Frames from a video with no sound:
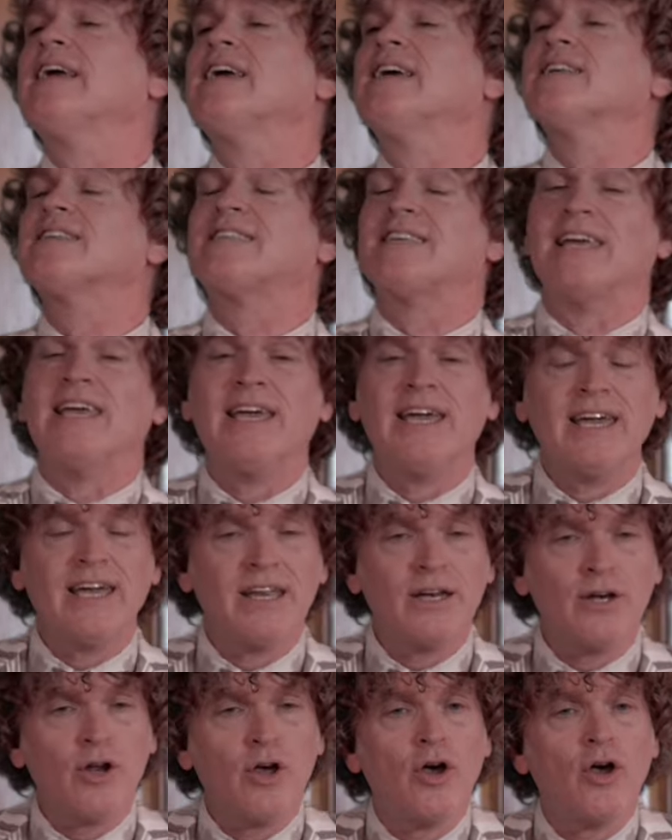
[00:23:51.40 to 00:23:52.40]
is
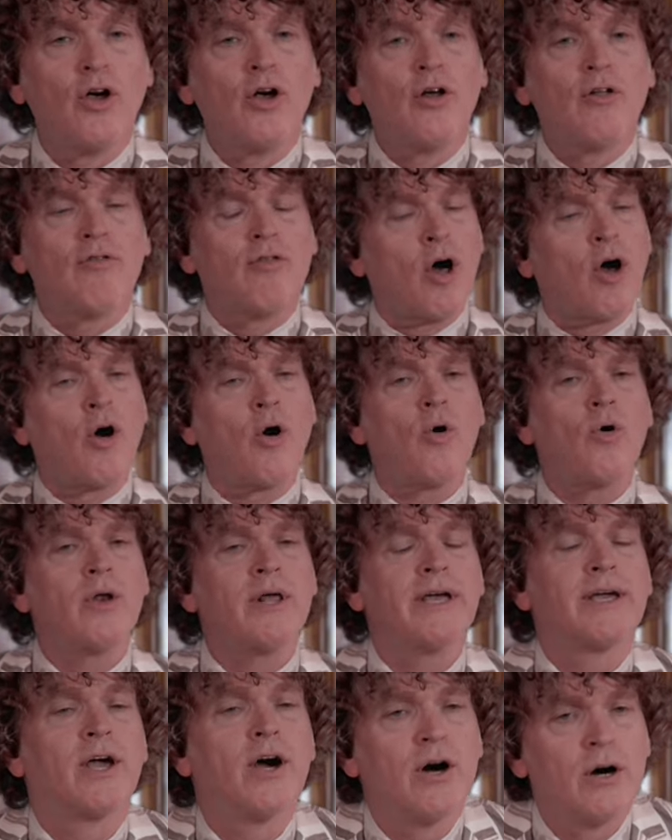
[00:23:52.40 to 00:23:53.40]
in the
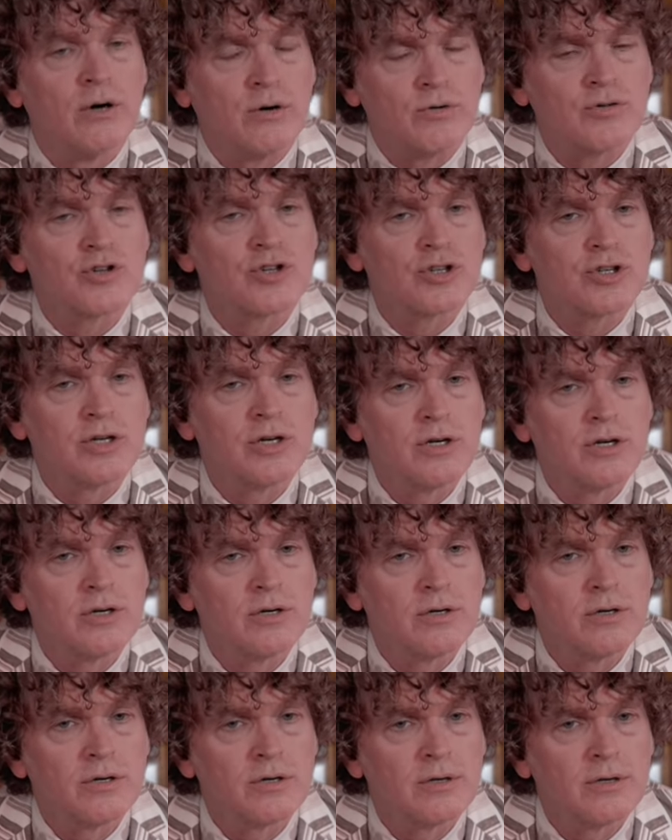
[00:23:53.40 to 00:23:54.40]
Holy Ghost.
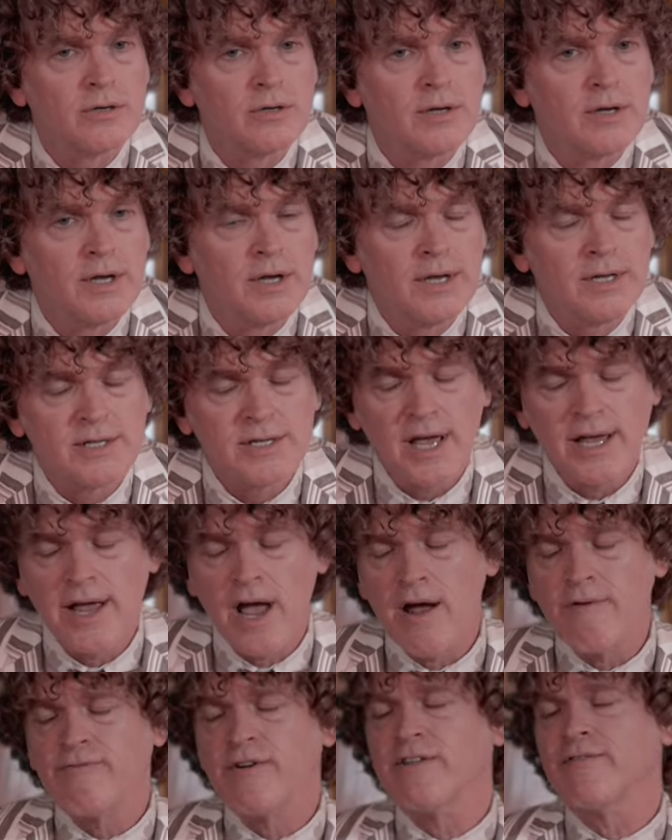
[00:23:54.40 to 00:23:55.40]
Say
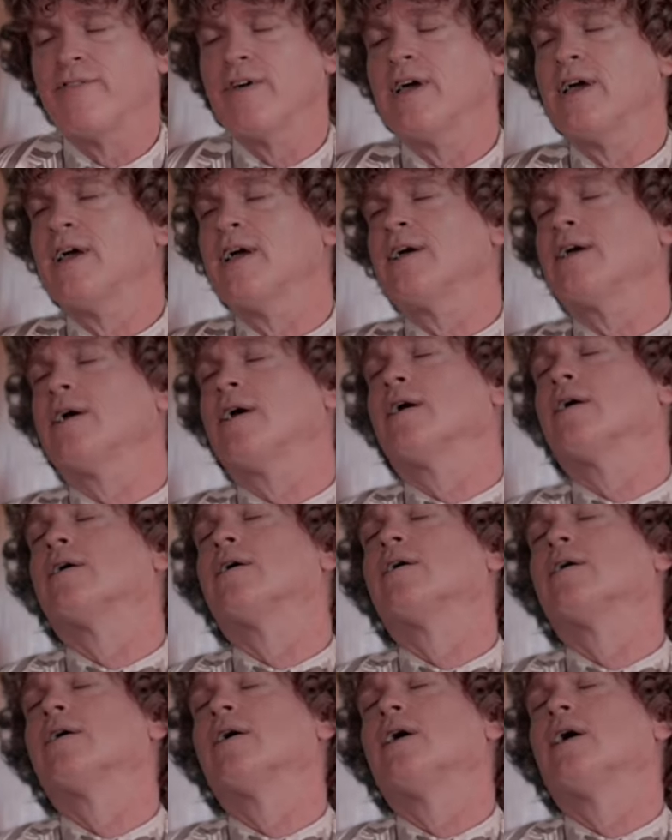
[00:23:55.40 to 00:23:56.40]
everything
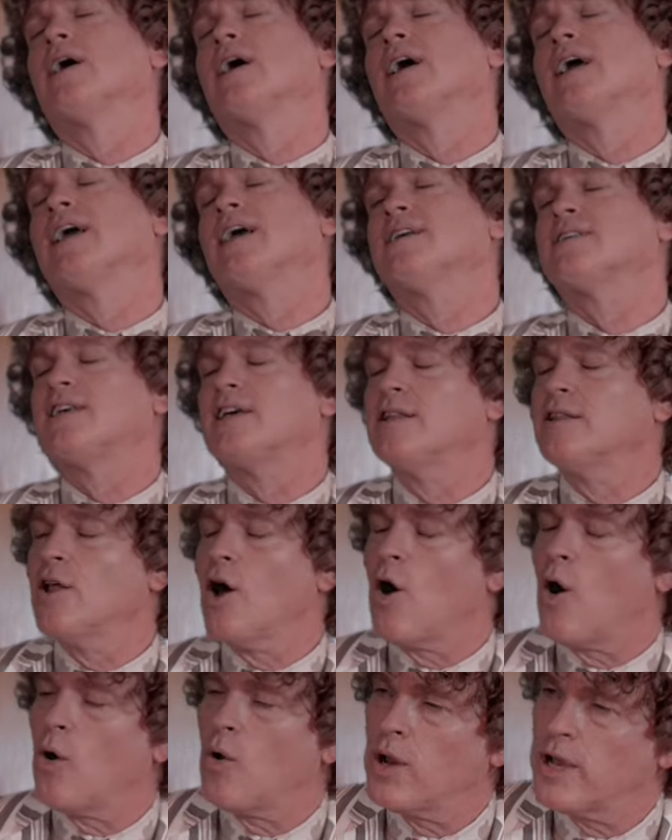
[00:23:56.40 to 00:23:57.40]
is in
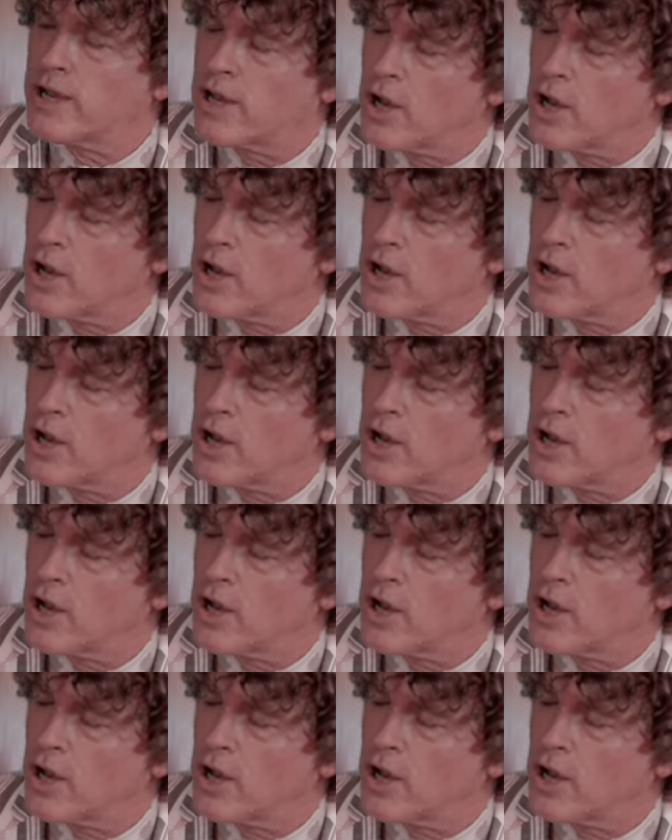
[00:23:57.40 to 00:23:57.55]
the Holy